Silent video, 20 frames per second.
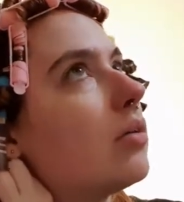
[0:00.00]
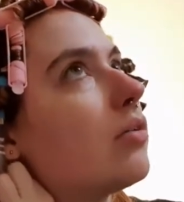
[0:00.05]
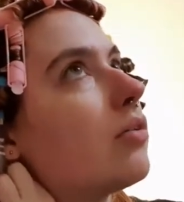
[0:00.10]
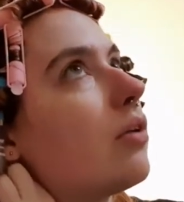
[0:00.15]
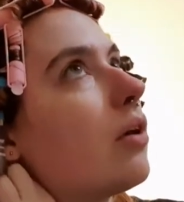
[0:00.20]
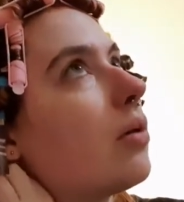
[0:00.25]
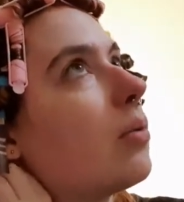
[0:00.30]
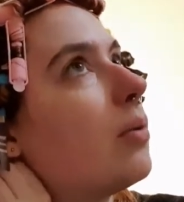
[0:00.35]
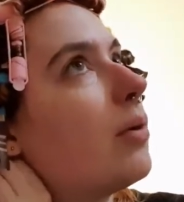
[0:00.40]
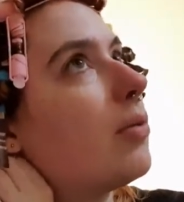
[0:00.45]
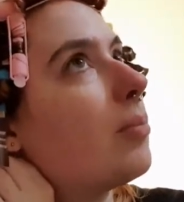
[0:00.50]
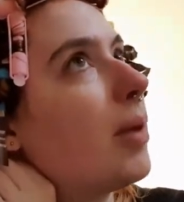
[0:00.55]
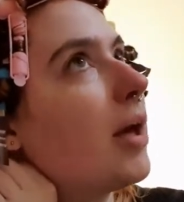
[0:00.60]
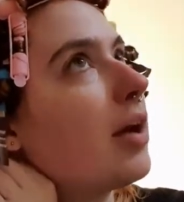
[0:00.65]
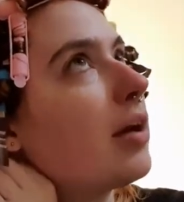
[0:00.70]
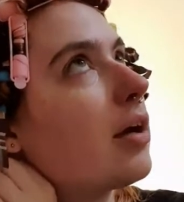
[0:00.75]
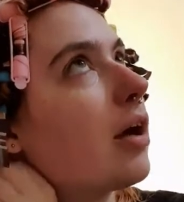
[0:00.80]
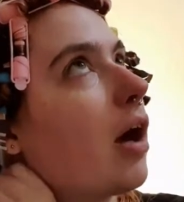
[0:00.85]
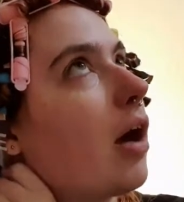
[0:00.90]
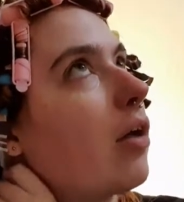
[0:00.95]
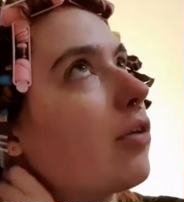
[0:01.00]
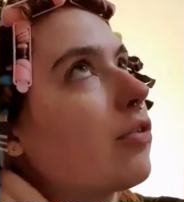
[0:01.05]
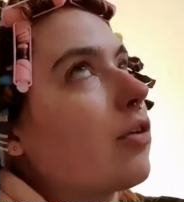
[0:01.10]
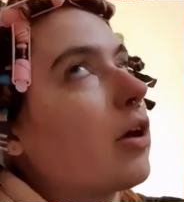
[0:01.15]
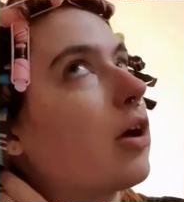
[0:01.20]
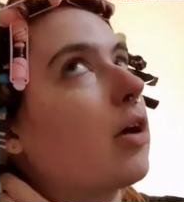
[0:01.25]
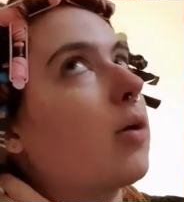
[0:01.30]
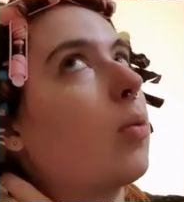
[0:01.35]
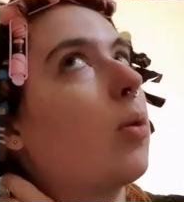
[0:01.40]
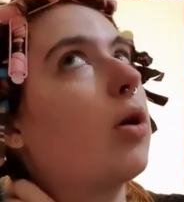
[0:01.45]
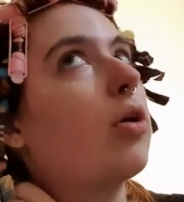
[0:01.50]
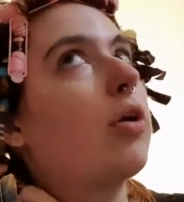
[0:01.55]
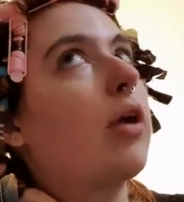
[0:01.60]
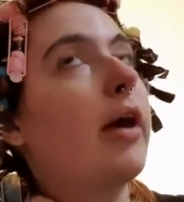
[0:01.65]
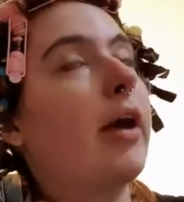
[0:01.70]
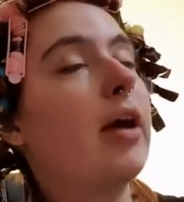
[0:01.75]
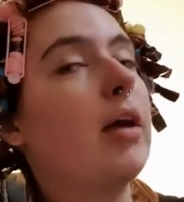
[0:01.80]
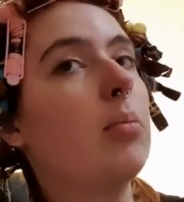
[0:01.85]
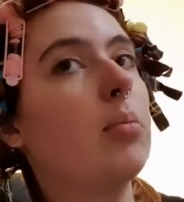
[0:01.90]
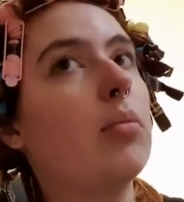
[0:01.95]
So with pin curls you're going to want
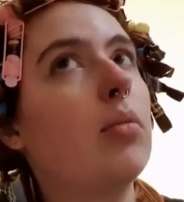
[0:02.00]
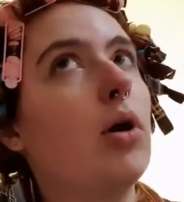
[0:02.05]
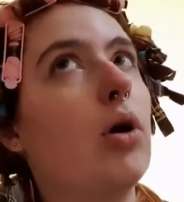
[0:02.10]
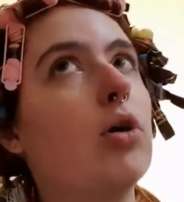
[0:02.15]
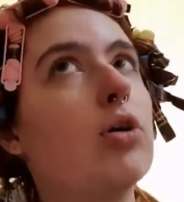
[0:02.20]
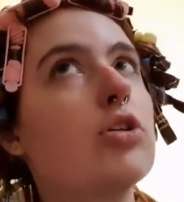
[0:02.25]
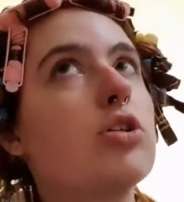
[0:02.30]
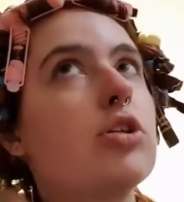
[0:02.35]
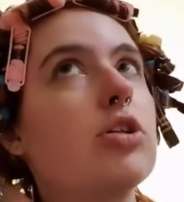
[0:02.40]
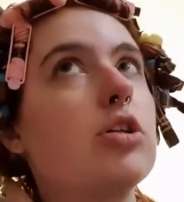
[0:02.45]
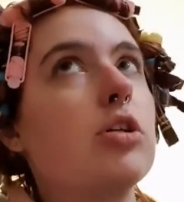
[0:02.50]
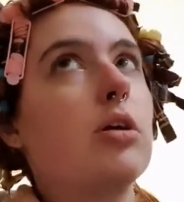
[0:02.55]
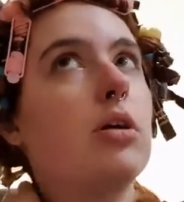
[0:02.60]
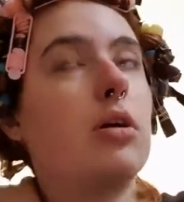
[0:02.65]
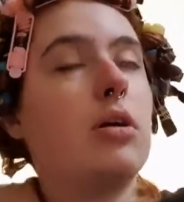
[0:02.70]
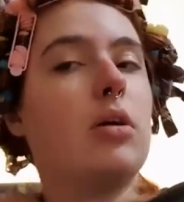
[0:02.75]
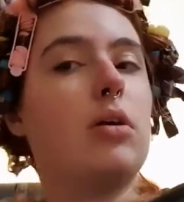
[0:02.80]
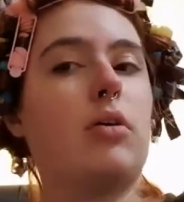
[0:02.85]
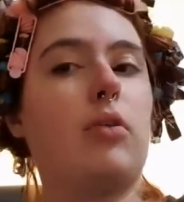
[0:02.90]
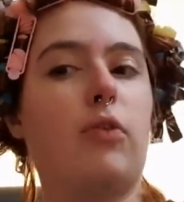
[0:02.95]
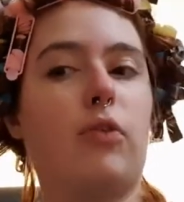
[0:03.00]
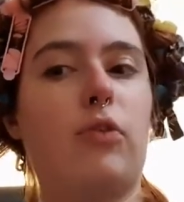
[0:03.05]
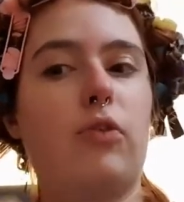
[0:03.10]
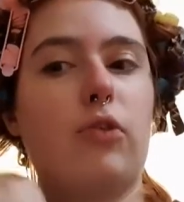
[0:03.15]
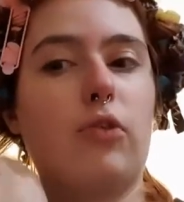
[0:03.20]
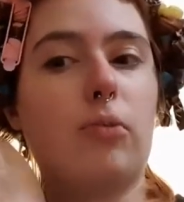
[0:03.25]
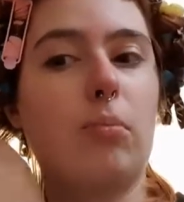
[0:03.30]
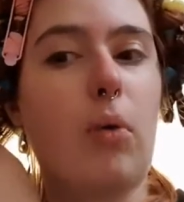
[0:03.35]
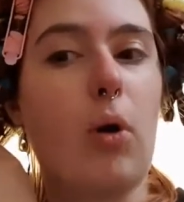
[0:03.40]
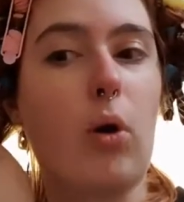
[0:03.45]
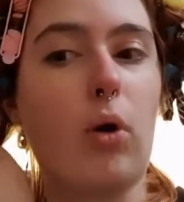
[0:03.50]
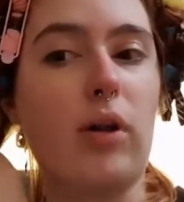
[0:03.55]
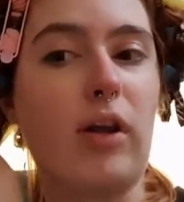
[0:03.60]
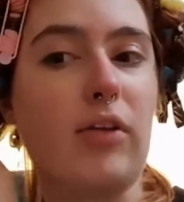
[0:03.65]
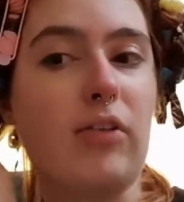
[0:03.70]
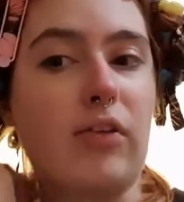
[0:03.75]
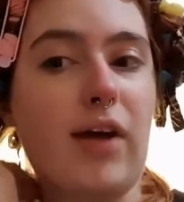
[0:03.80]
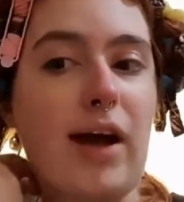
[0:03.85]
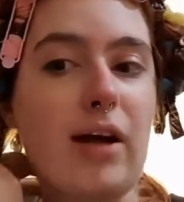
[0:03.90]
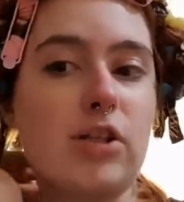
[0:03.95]
a much smaller
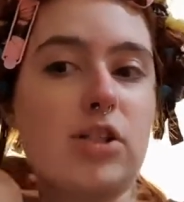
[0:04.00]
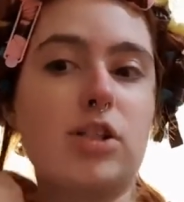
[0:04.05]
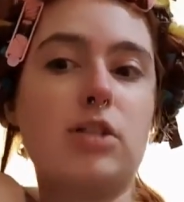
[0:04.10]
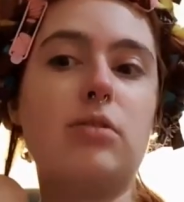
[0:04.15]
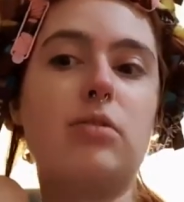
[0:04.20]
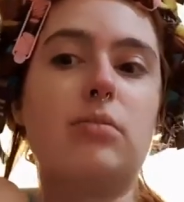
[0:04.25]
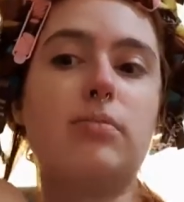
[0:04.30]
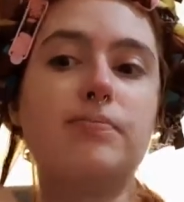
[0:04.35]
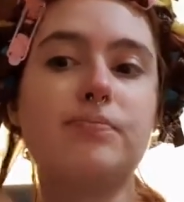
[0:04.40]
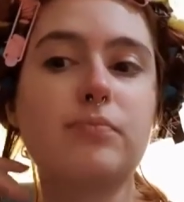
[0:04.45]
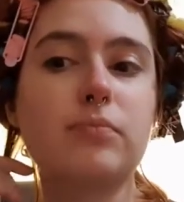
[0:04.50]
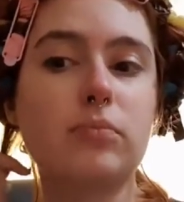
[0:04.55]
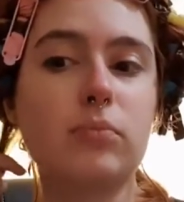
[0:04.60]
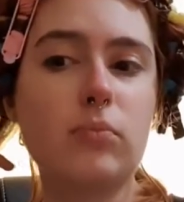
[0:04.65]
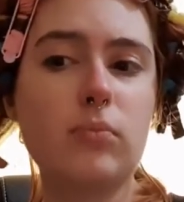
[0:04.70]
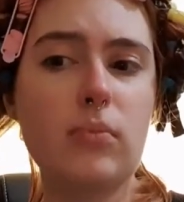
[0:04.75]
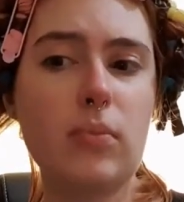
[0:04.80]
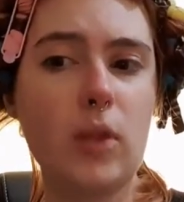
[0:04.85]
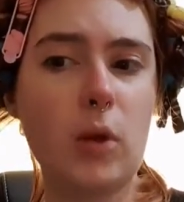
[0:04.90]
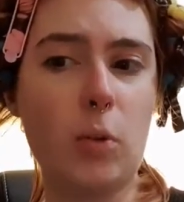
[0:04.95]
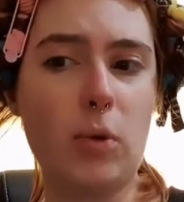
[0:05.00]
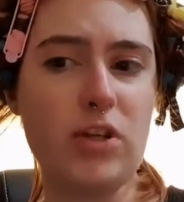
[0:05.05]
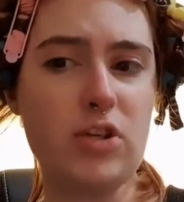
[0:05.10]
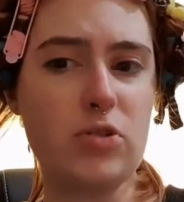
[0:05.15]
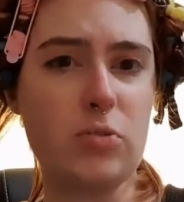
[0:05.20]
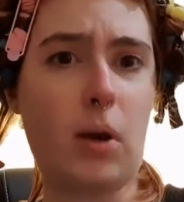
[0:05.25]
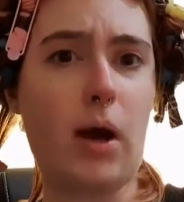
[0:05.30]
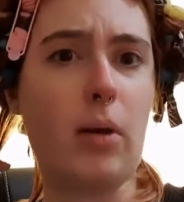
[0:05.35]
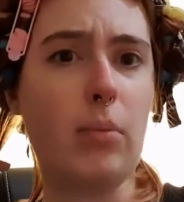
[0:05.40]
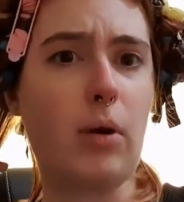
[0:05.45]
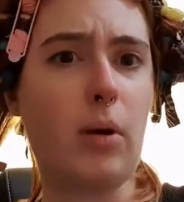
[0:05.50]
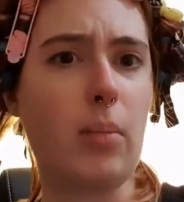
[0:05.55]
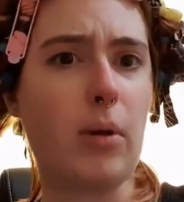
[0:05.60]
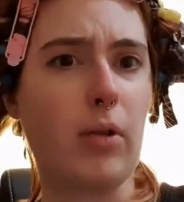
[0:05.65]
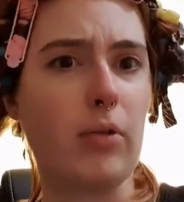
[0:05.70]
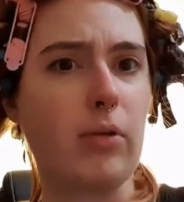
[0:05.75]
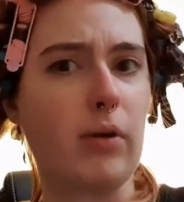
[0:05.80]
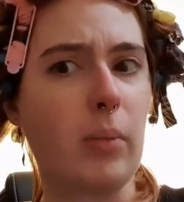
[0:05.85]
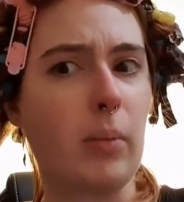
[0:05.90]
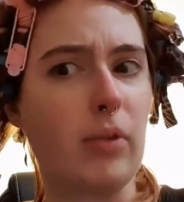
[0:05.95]
section, which is why I'm not
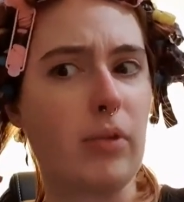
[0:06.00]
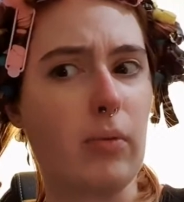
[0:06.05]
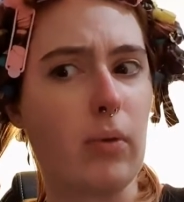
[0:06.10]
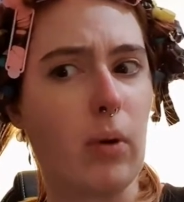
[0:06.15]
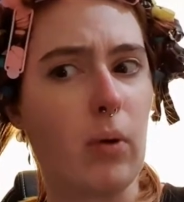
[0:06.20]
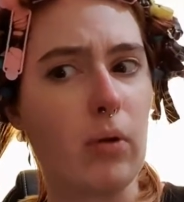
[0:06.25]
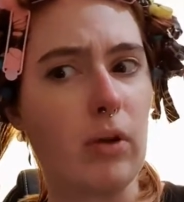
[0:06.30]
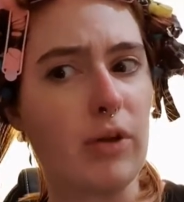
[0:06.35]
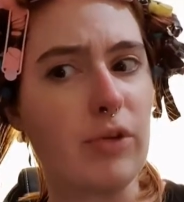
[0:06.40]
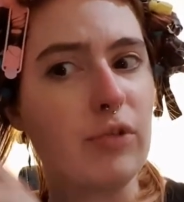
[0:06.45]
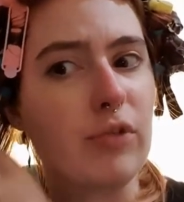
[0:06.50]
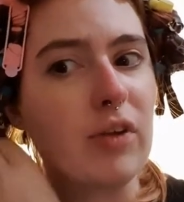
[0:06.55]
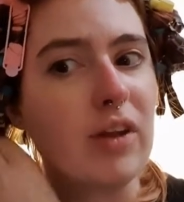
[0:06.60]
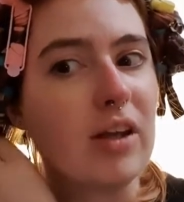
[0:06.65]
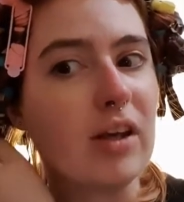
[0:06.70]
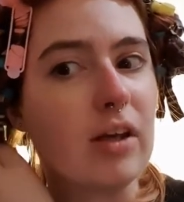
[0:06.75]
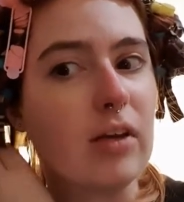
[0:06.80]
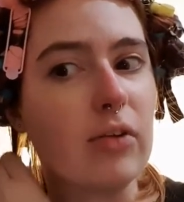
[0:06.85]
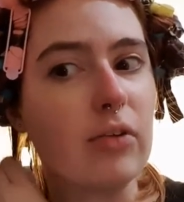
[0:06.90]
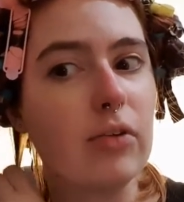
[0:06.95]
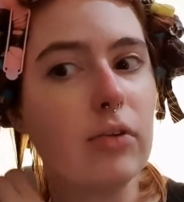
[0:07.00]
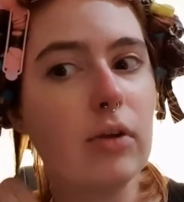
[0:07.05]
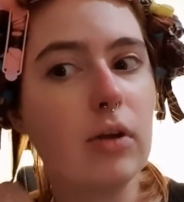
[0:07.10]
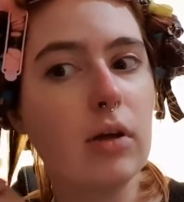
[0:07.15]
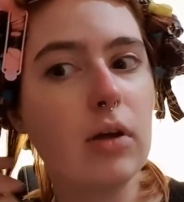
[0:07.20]
bothering with the rollers for these.